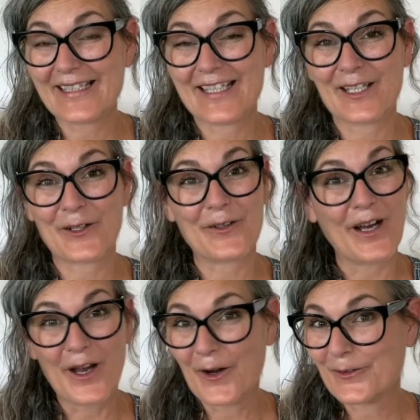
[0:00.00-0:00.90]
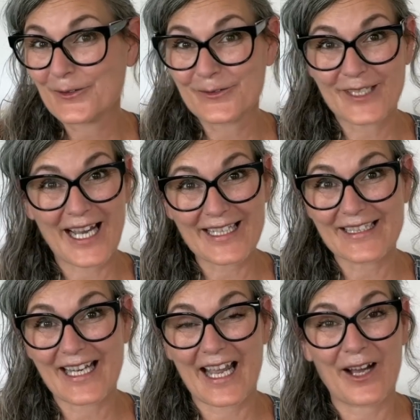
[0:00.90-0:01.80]
here, right
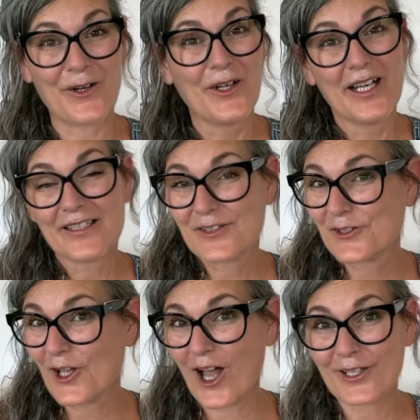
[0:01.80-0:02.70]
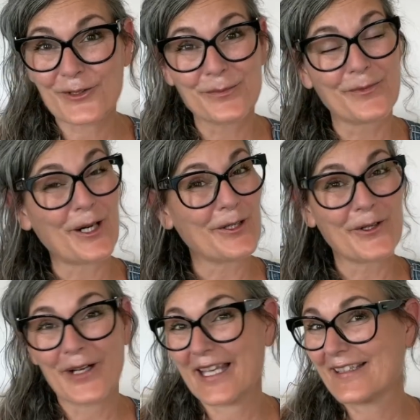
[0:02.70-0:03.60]
now. It's not
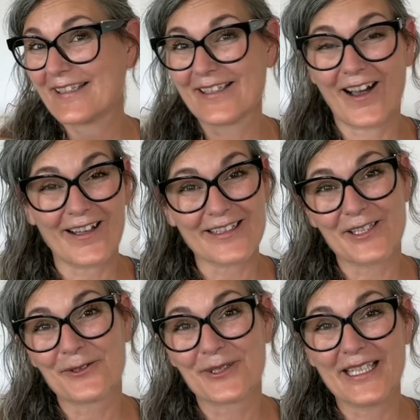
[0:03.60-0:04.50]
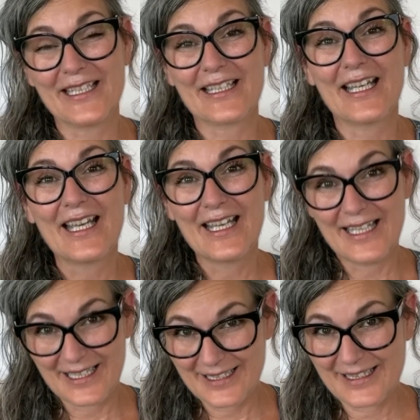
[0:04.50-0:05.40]
tomorrow. It's not in a week.
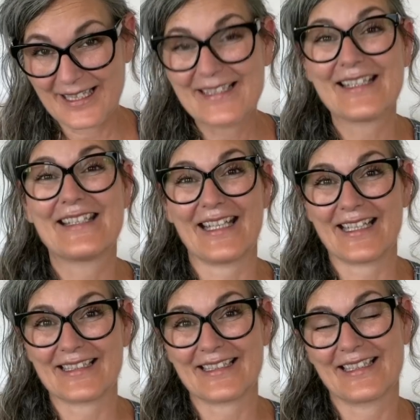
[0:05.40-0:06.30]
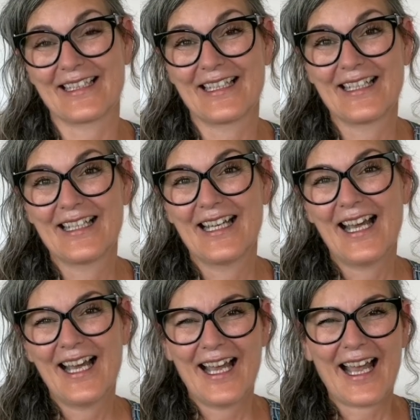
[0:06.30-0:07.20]
This is it.
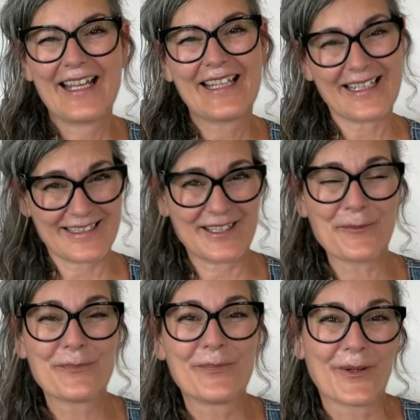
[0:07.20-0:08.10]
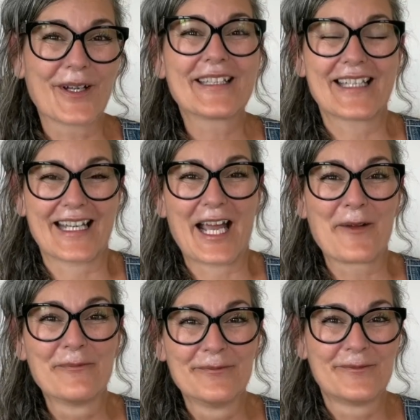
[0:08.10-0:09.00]
And that's the point that
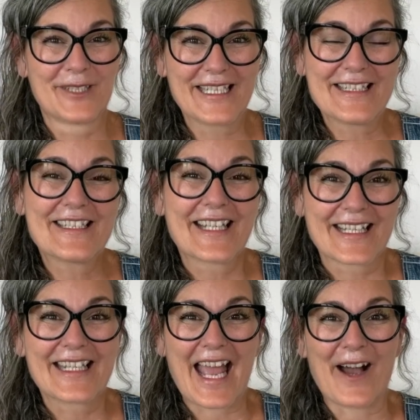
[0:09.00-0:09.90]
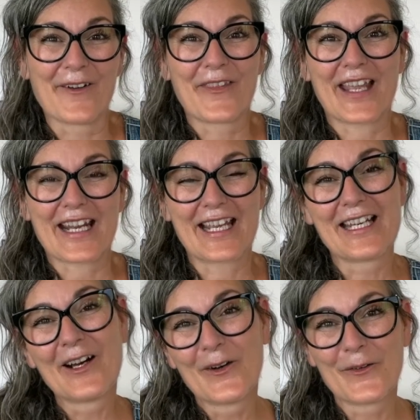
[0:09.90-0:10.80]
I'm reaching now, that I
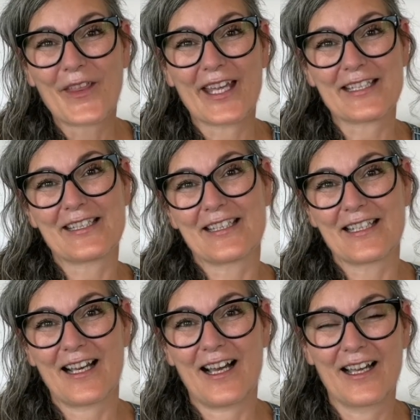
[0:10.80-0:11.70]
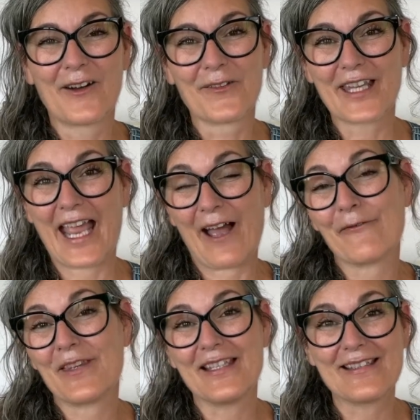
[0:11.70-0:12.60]
know that I only
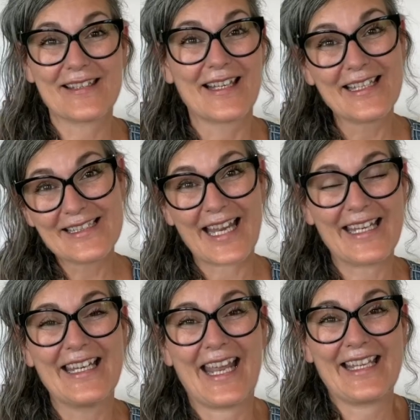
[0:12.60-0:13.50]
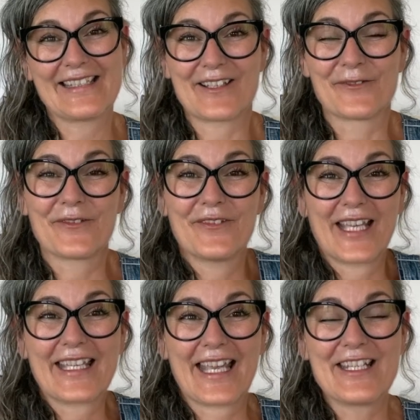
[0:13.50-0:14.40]
have these 10 days of
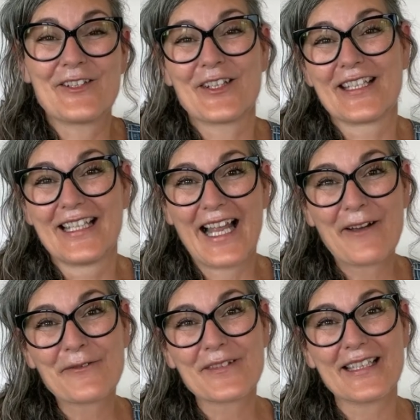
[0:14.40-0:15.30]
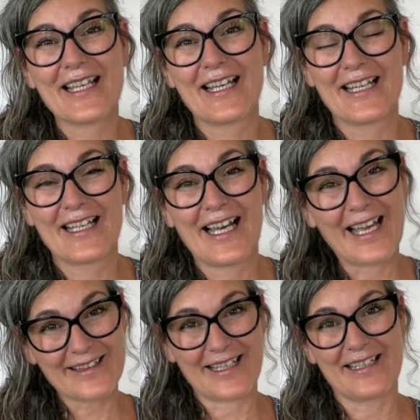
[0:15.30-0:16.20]
vacation left,
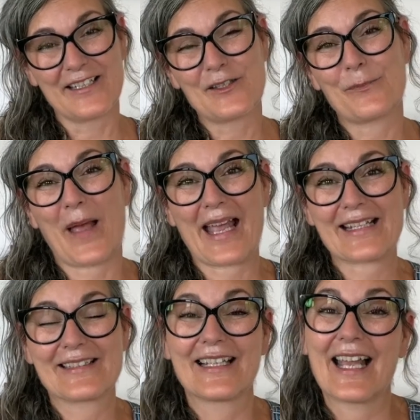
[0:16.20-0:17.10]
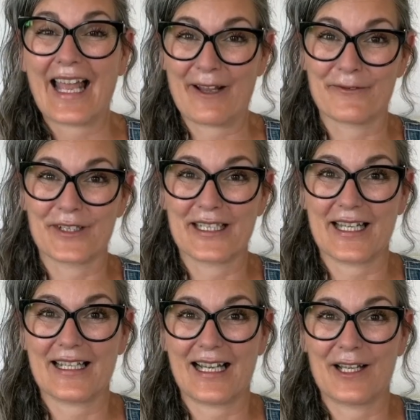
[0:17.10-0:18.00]
and then it's back to
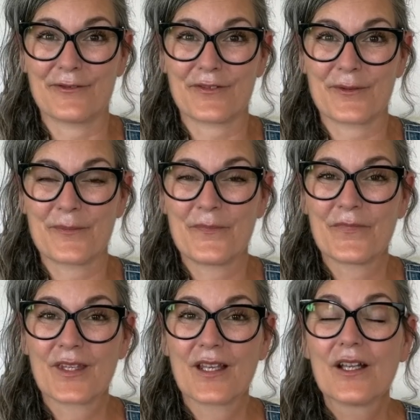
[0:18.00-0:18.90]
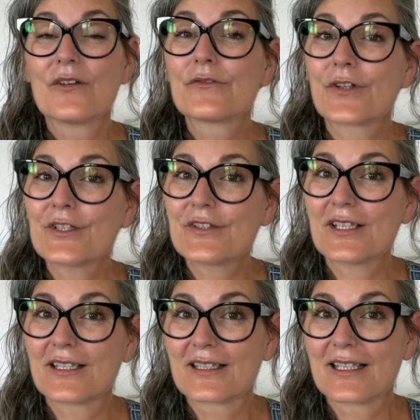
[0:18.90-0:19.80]
everyday life.
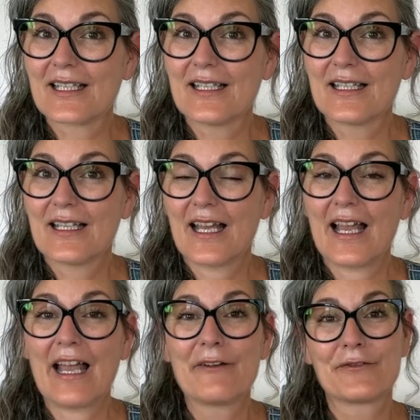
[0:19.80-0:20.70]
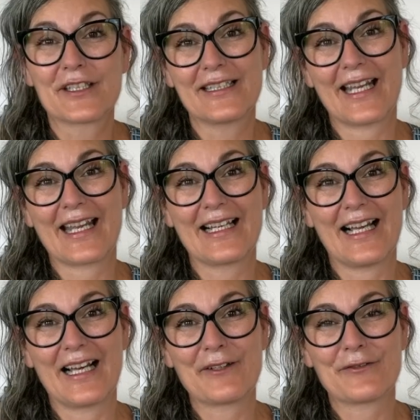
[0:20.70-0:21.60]
Fortunately, everyday
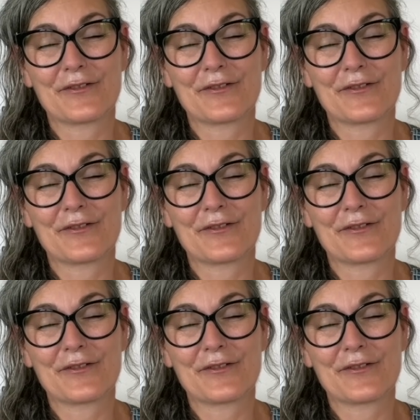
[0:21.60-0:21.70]
life